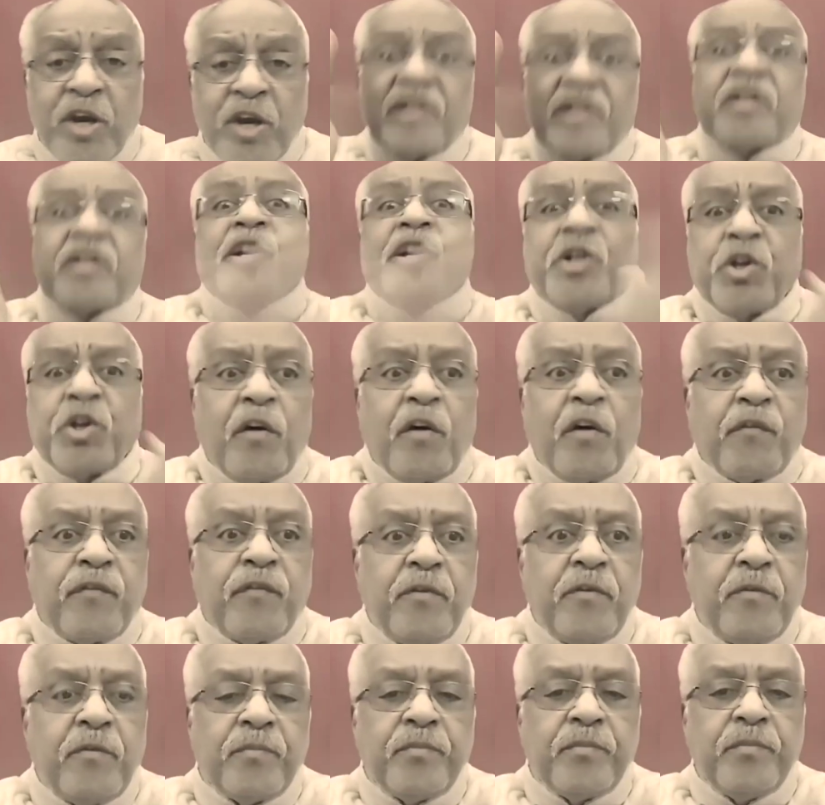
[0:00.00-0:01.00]
So he will cut you off.
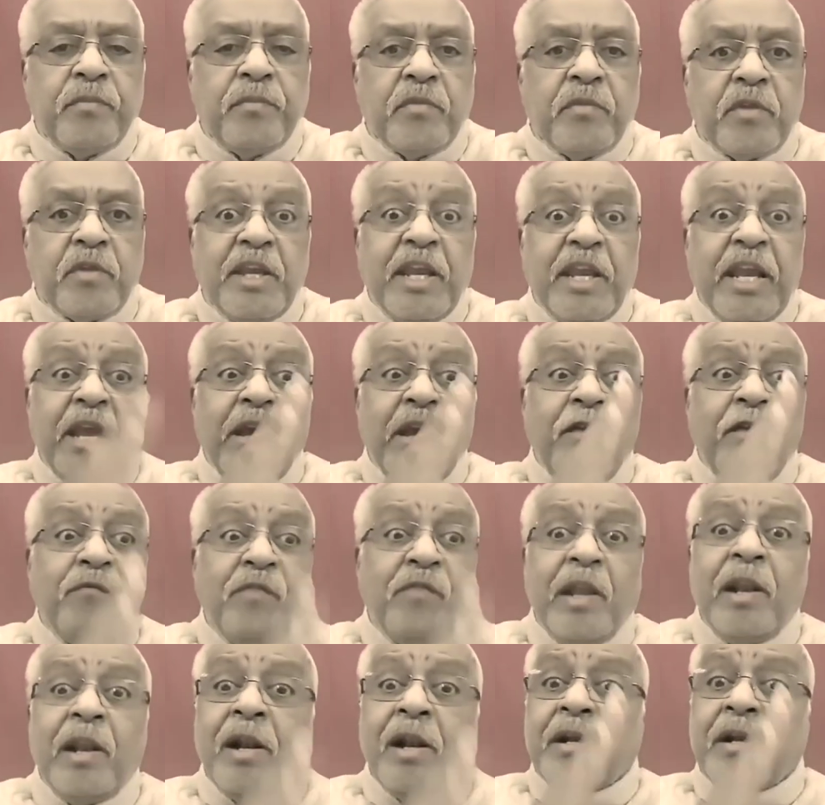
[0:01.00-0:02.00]
He
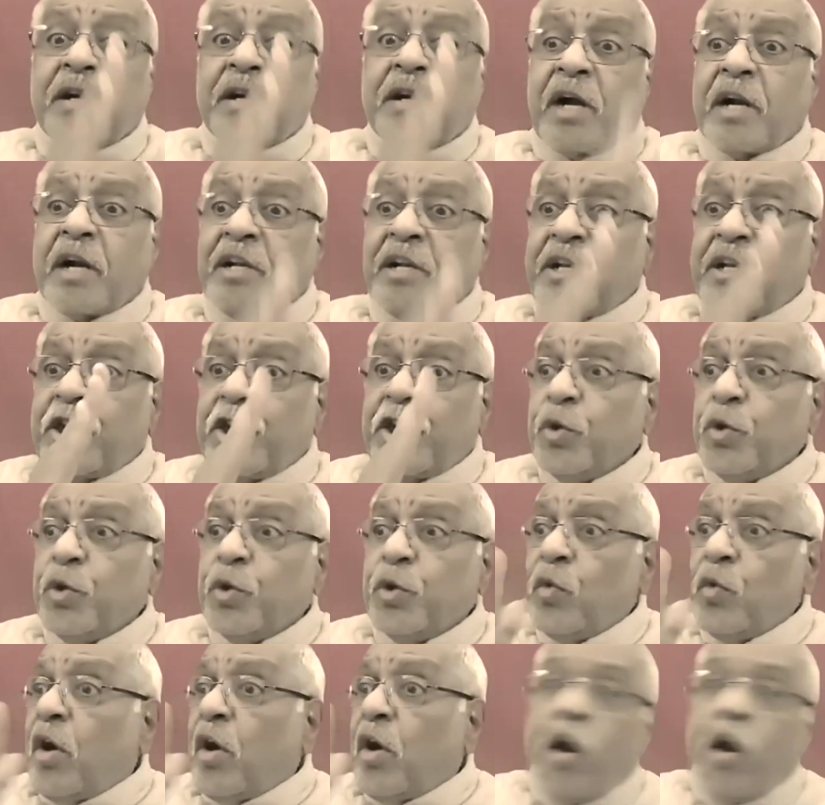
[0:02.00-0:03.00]
will cut
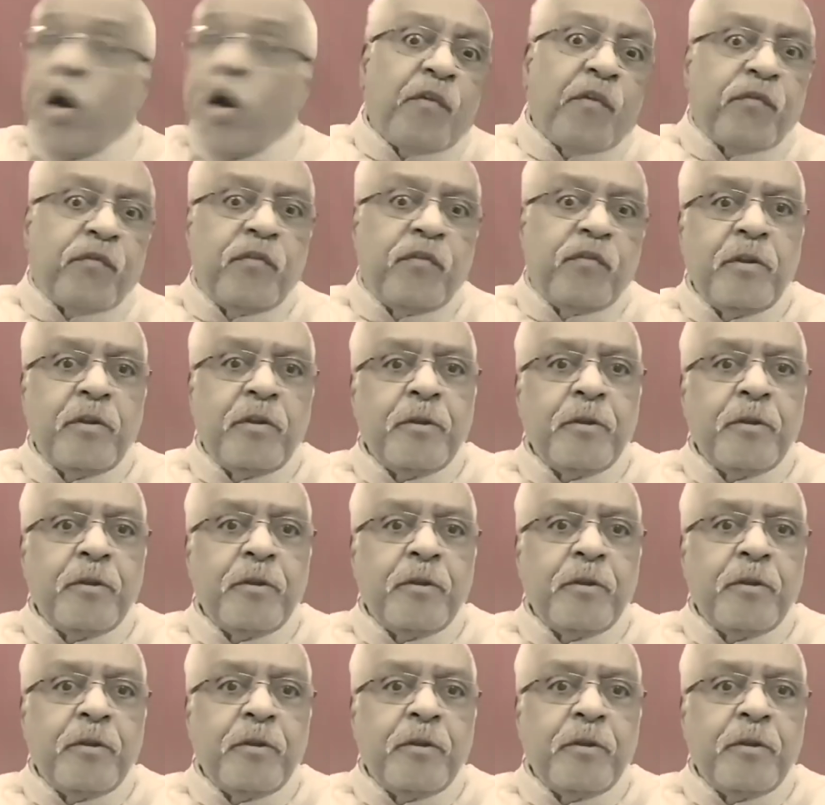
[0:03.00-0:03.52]
you off.